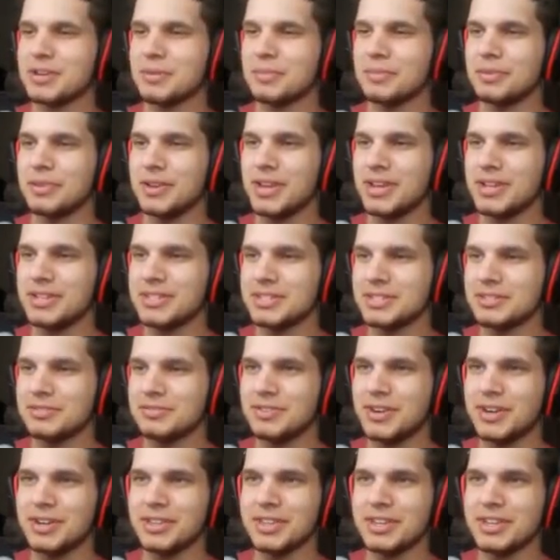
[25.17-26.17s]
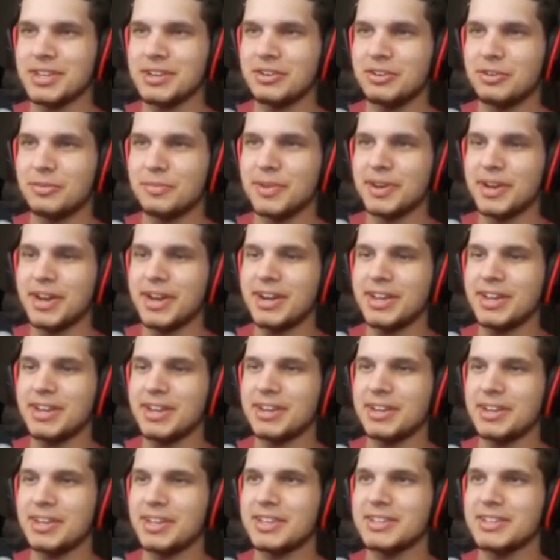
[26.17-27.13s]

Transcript: couple days is finally culminating